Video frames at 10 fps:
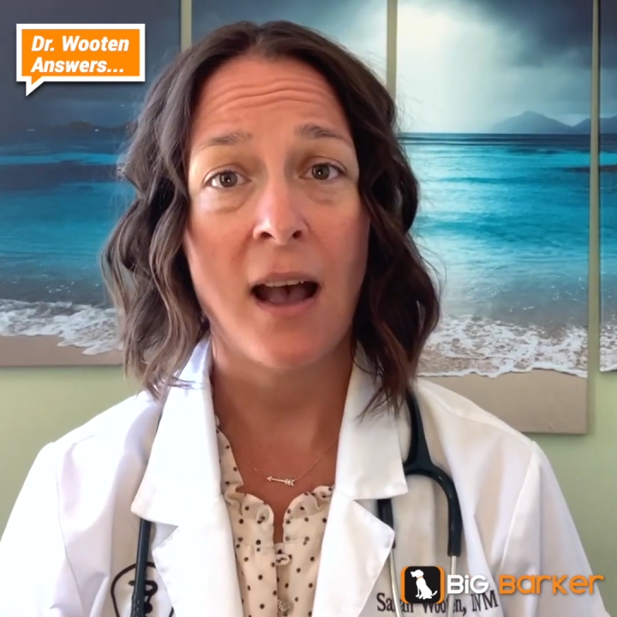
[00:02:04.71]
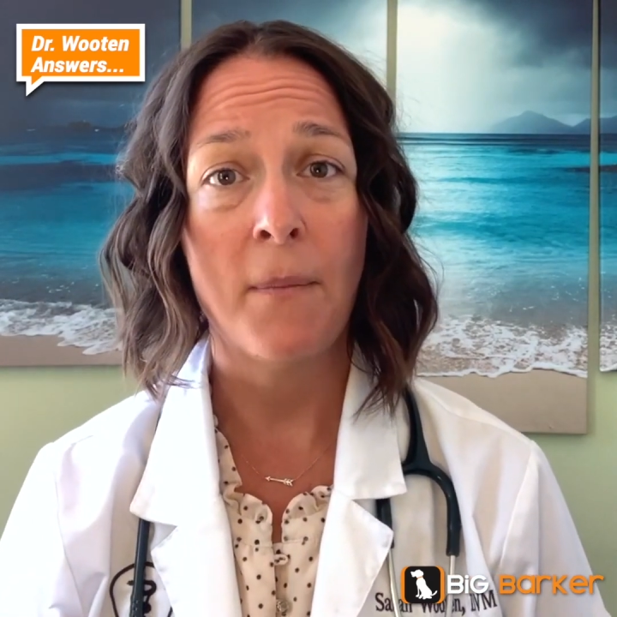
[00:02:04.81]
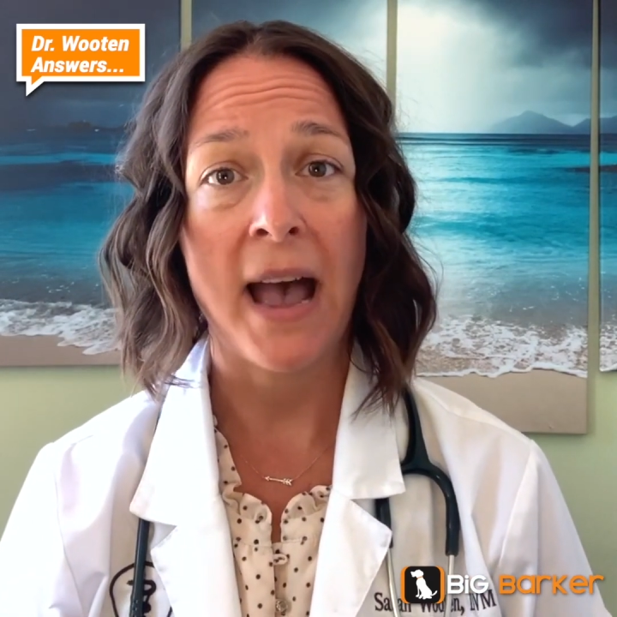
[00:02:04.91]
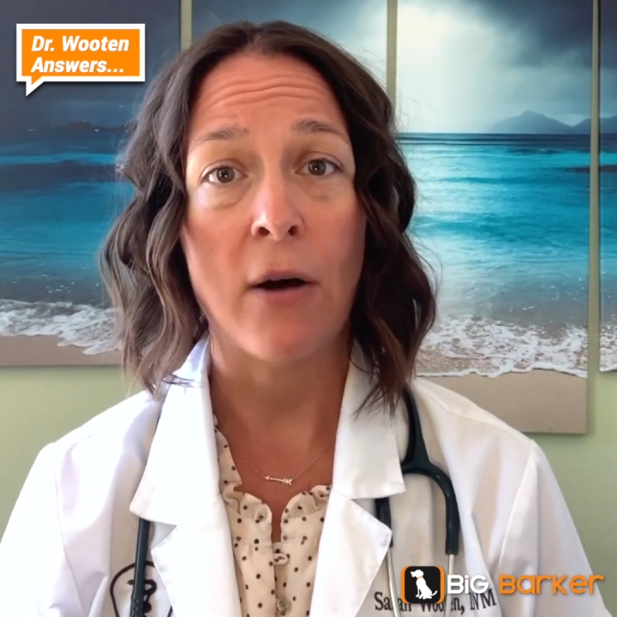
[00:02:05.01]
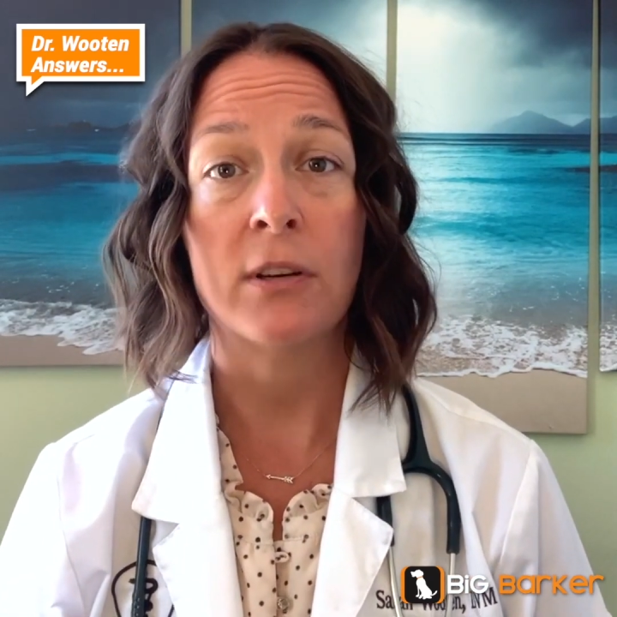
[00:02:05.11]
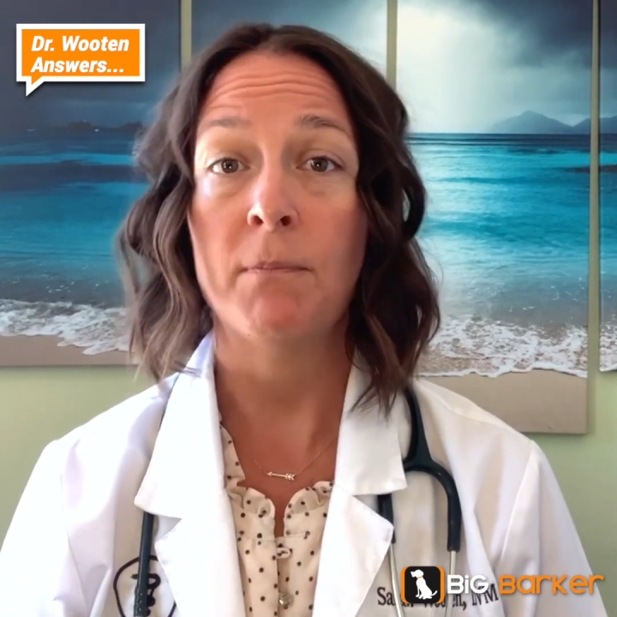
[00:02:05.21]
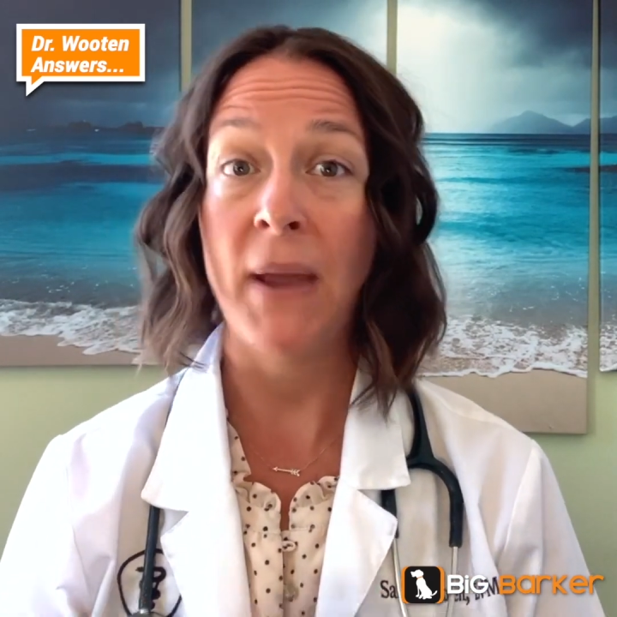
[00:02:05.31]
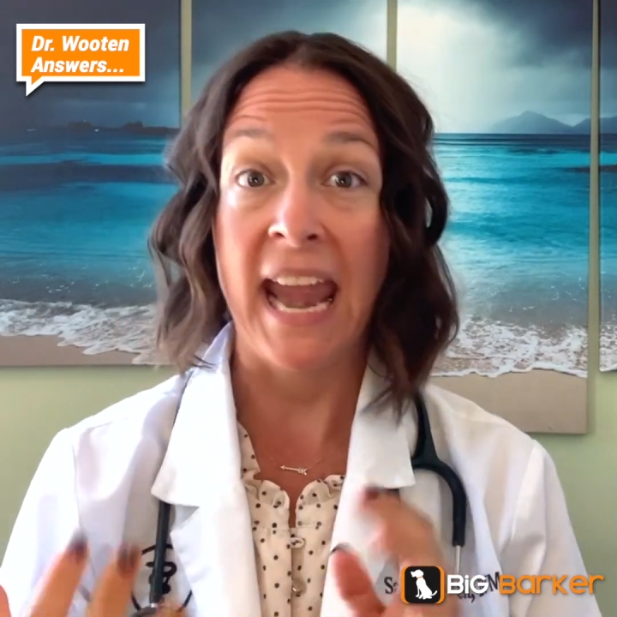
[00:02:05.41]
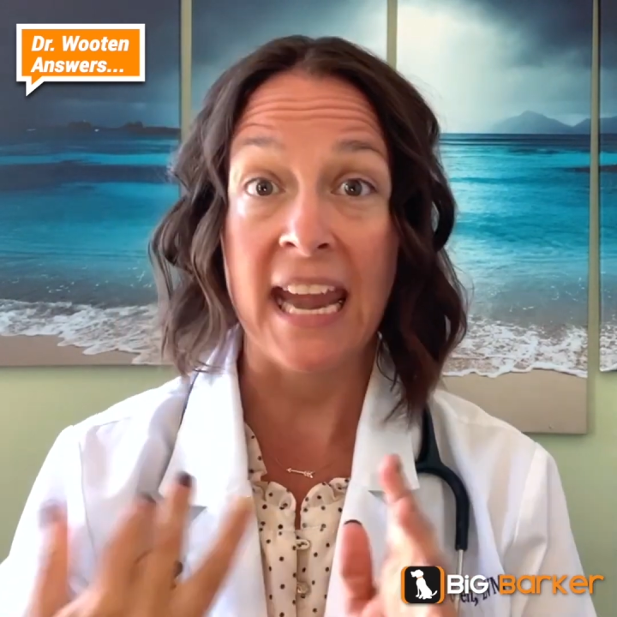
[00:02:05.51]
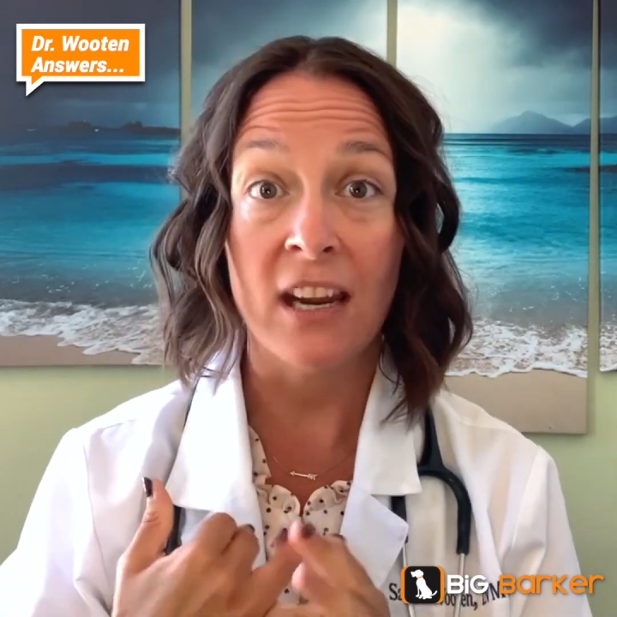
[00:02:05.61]
about
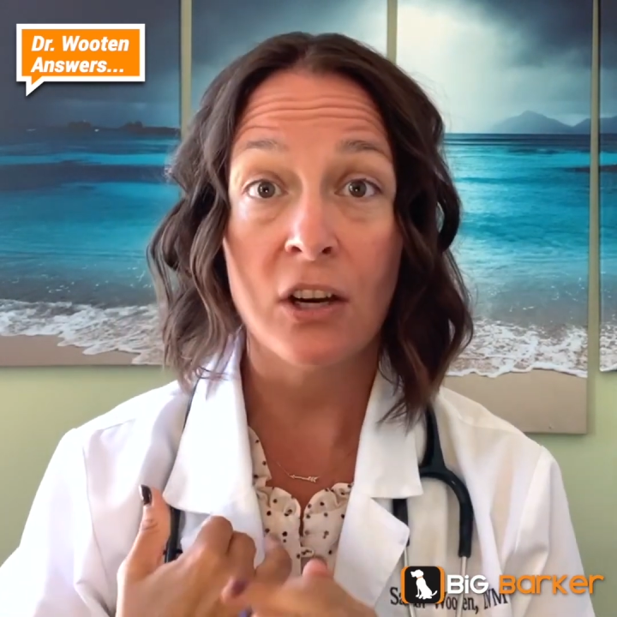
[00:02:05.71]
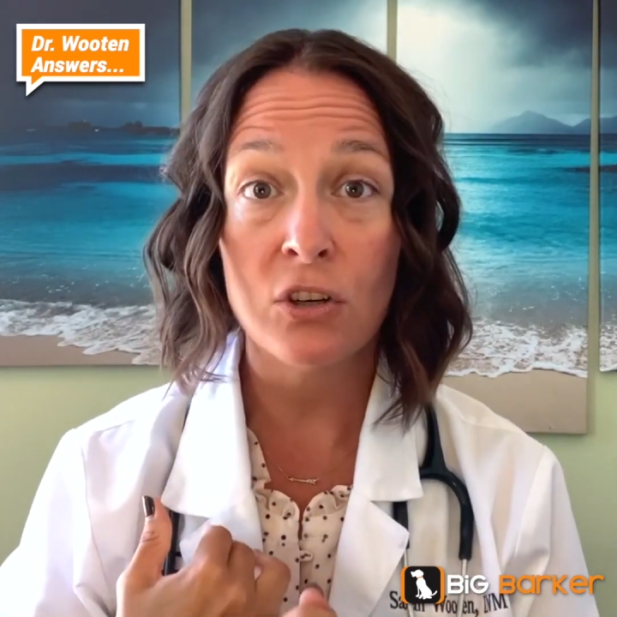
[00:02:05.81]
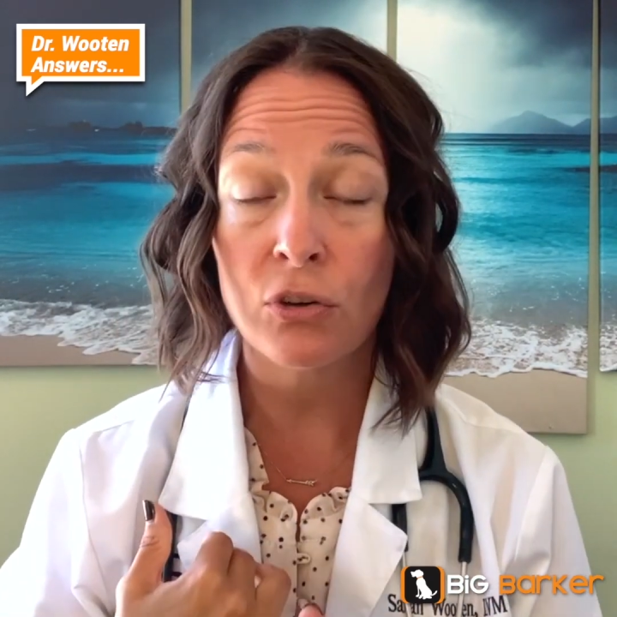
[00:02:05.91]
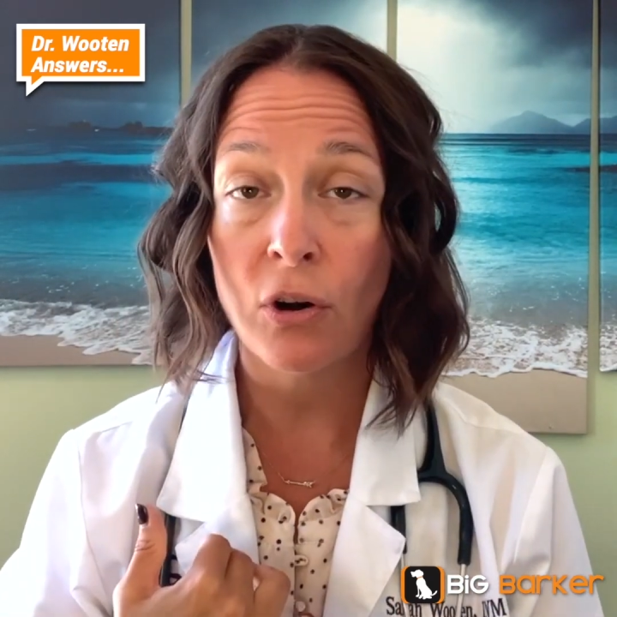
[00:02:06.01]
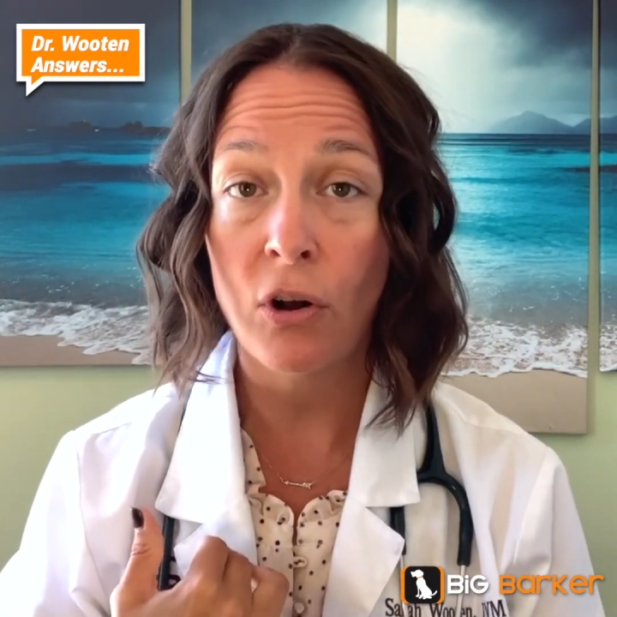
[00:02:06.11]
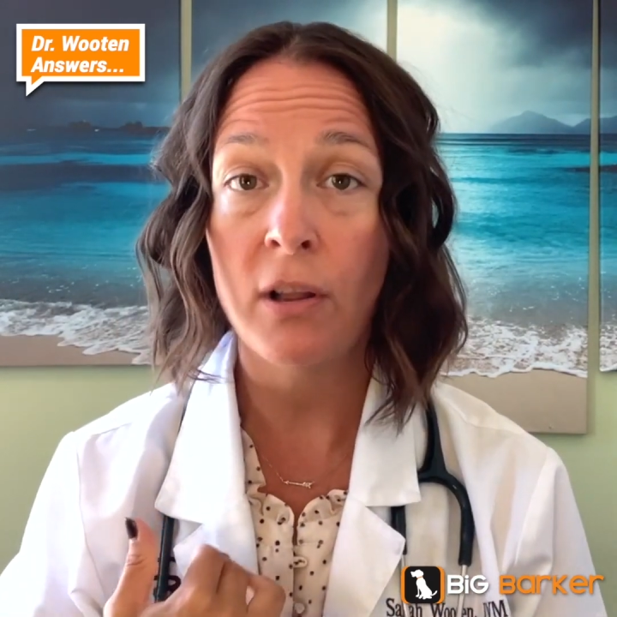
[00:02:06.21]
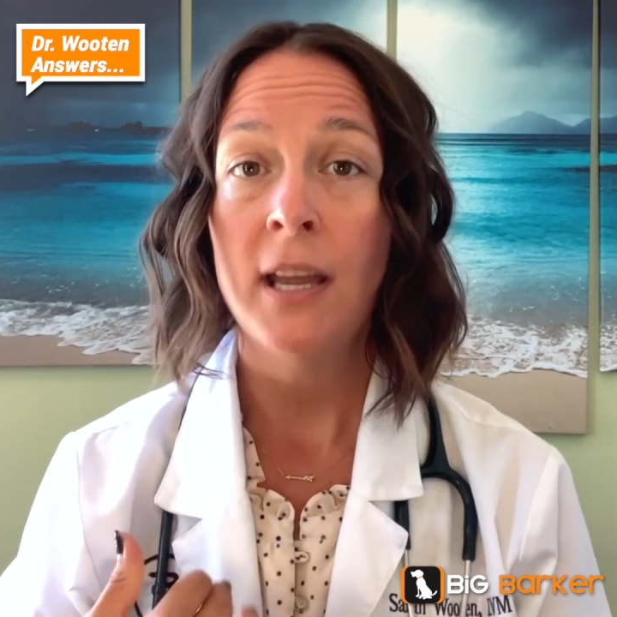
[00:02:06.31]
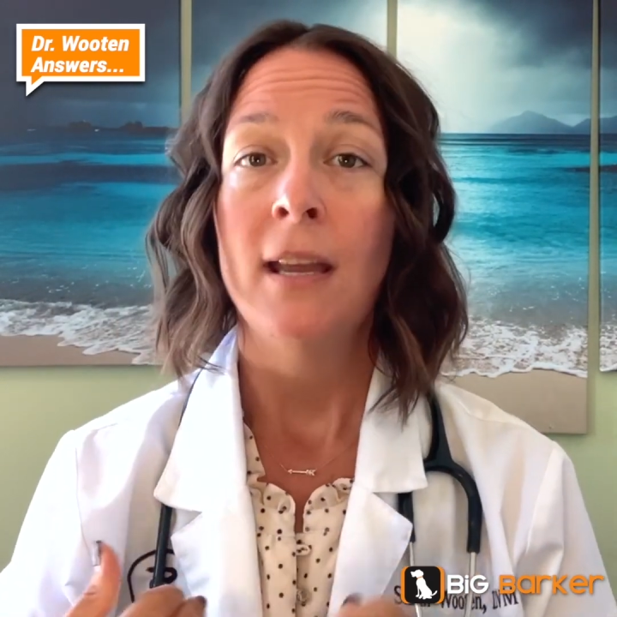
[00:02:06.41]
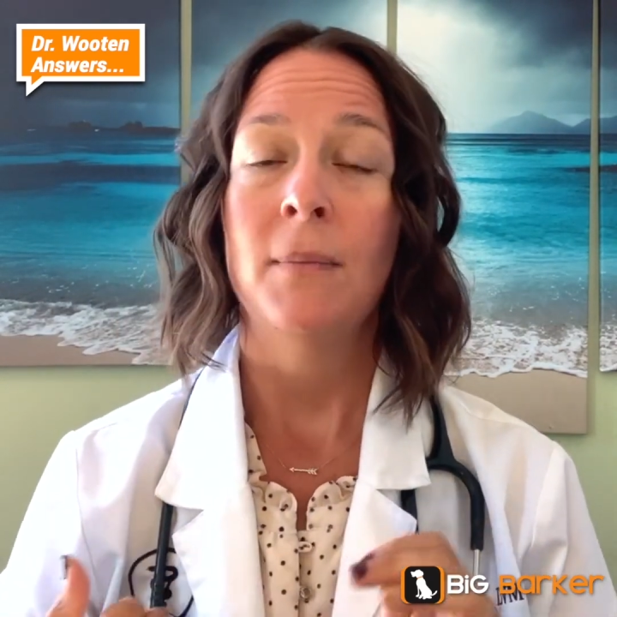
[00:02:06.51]
pain control,